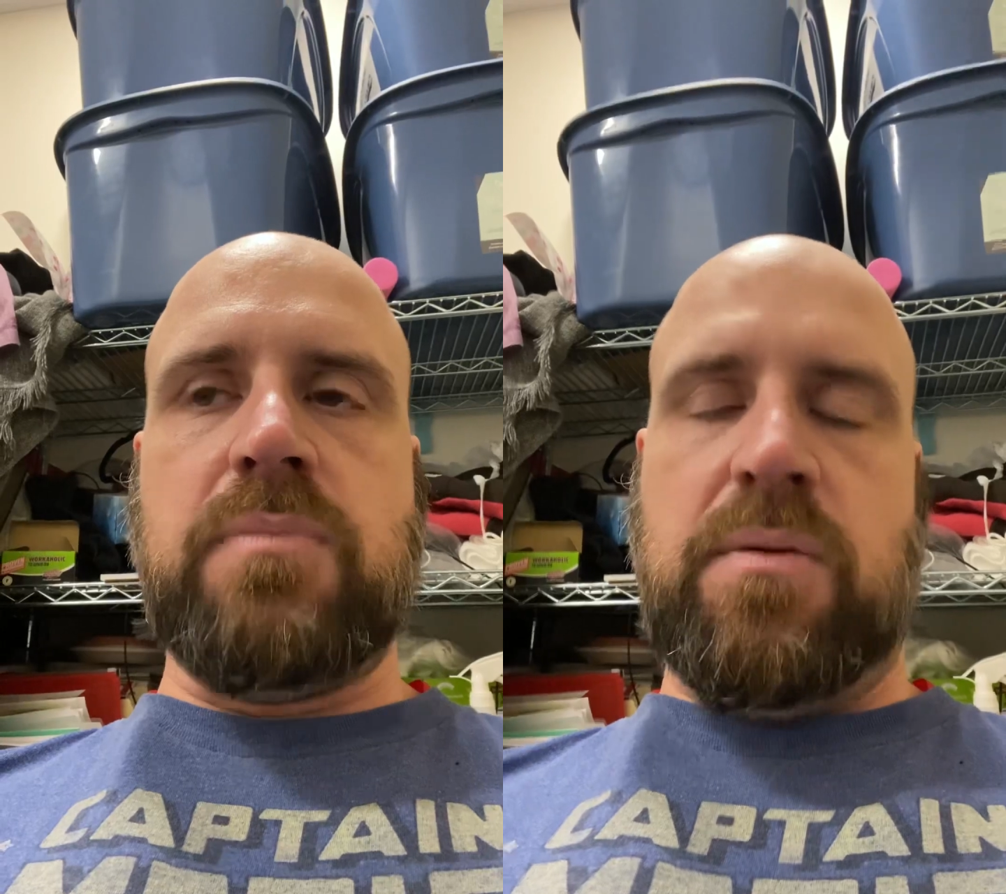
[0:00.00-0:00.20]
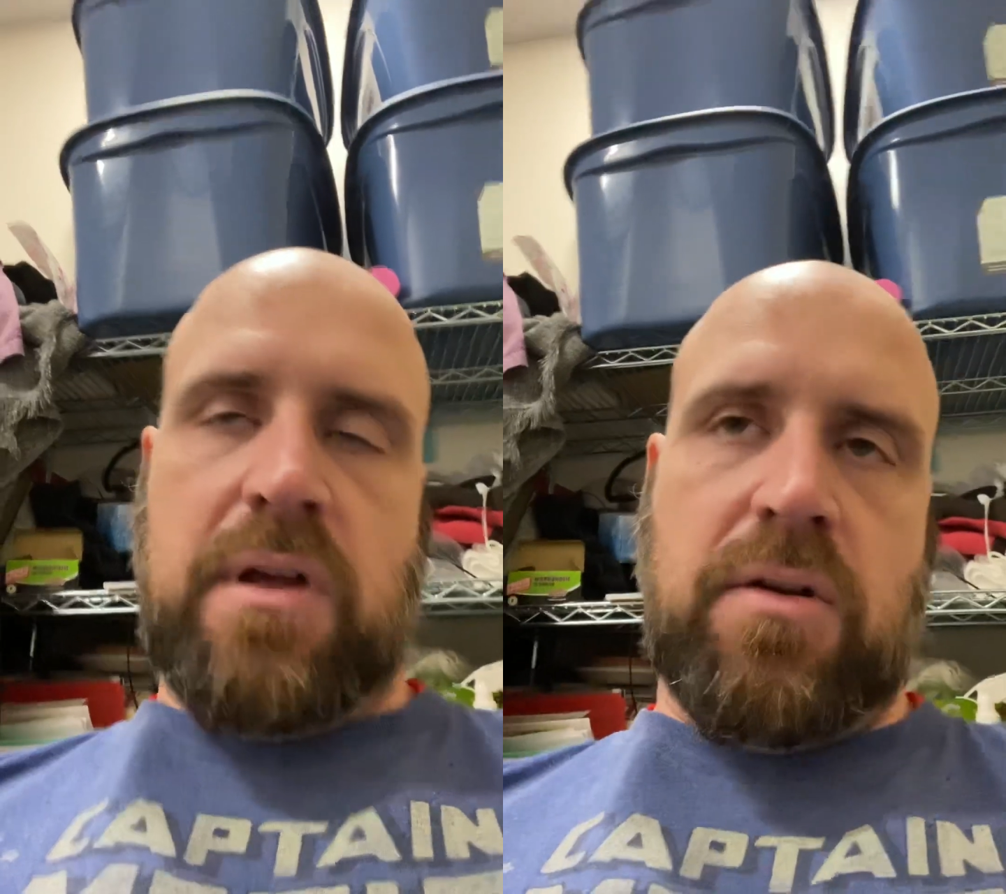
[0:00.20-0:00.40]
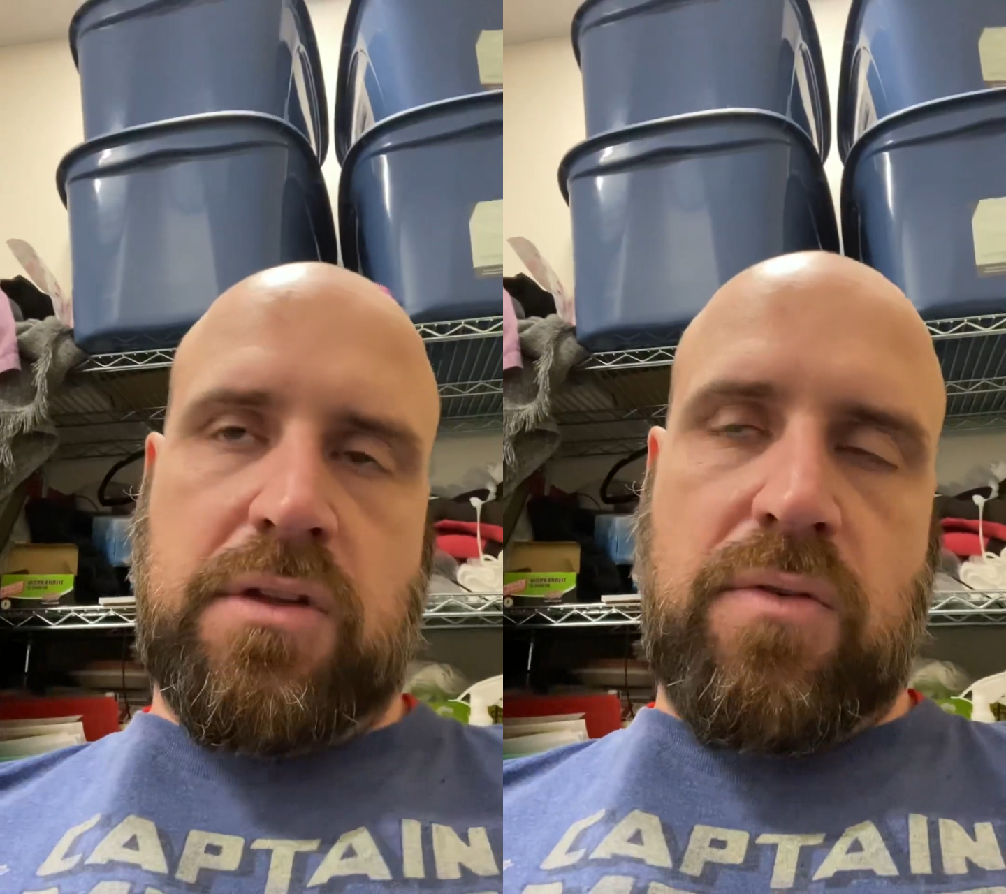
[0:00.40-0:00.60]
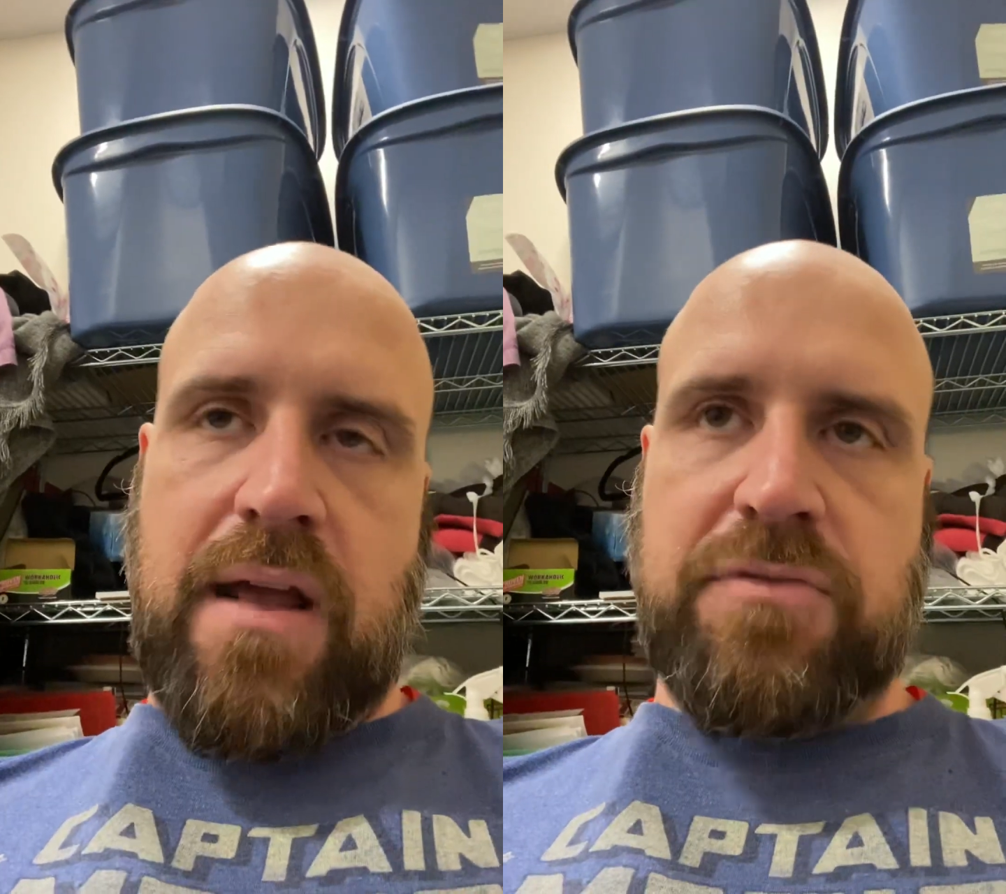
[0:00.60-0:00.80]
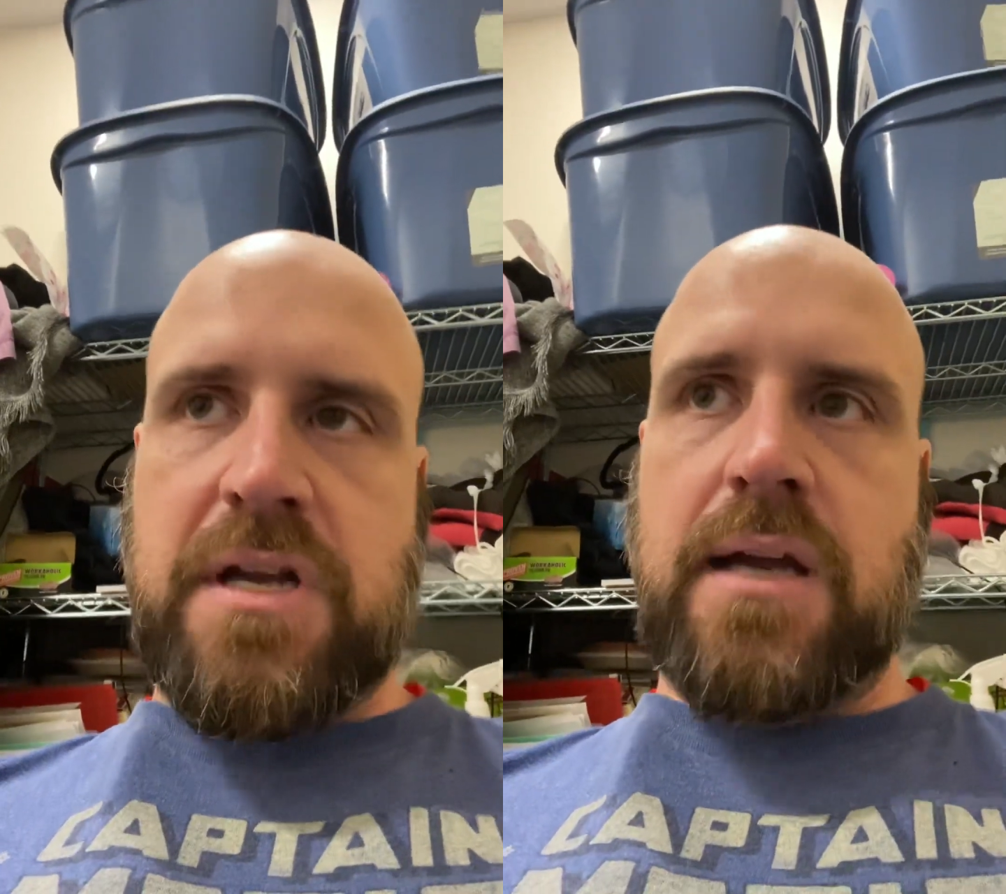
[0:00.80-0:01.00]
well, we all don't
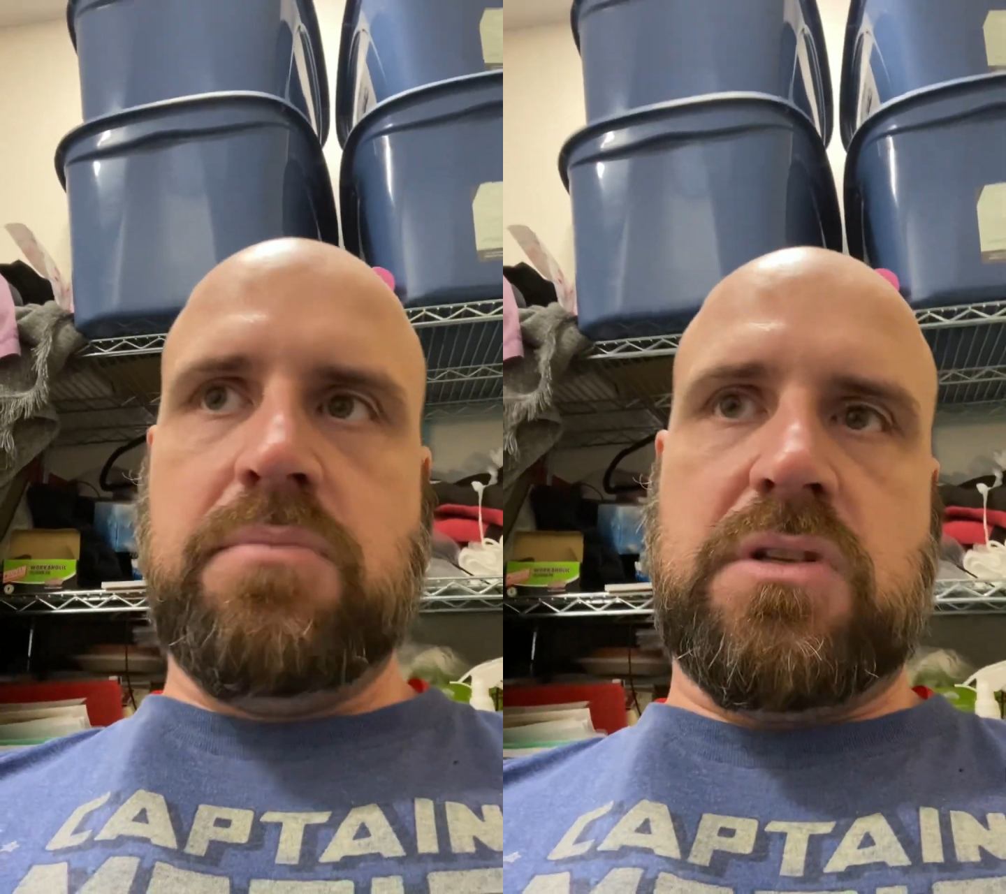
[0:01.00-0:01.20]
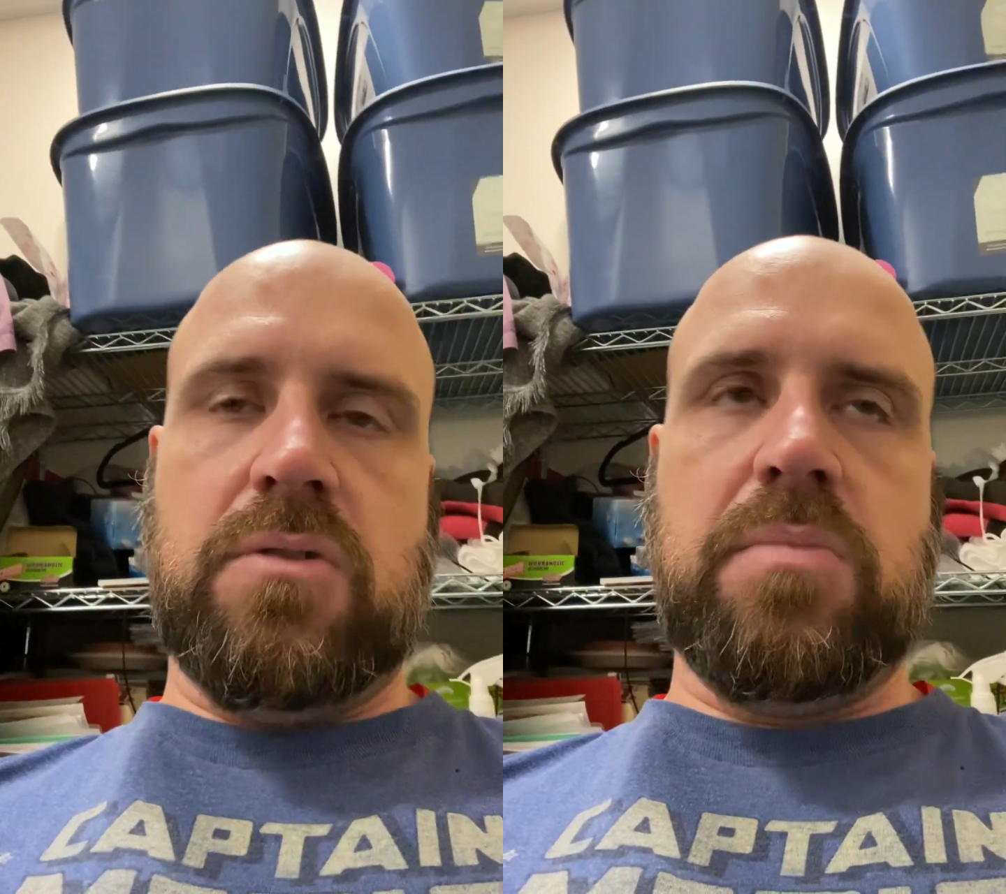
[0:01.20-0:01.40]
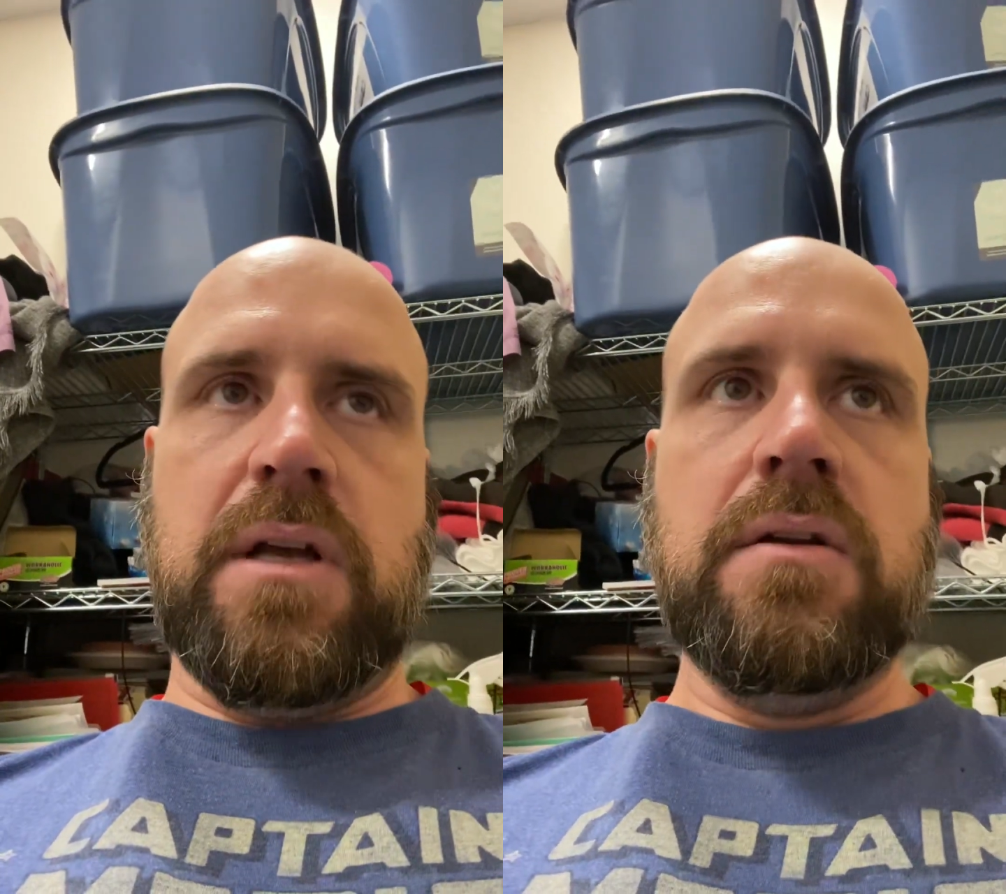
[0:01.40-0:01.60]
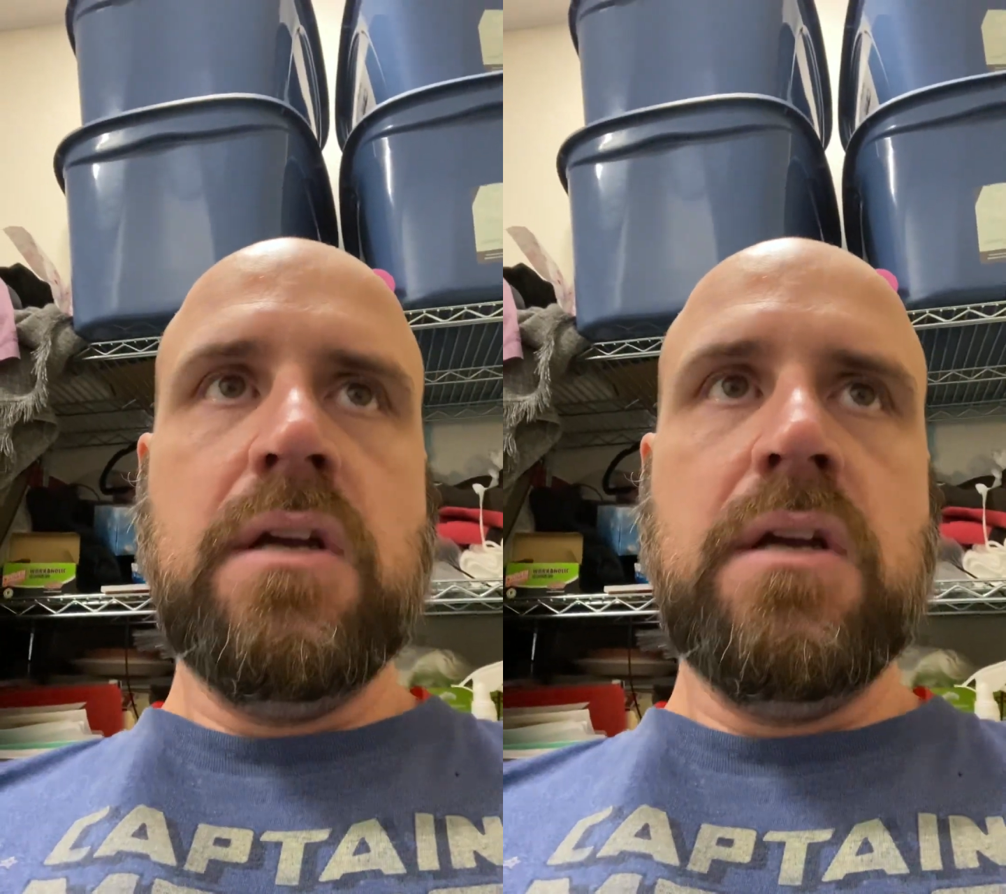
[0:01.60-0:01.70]
have time to, but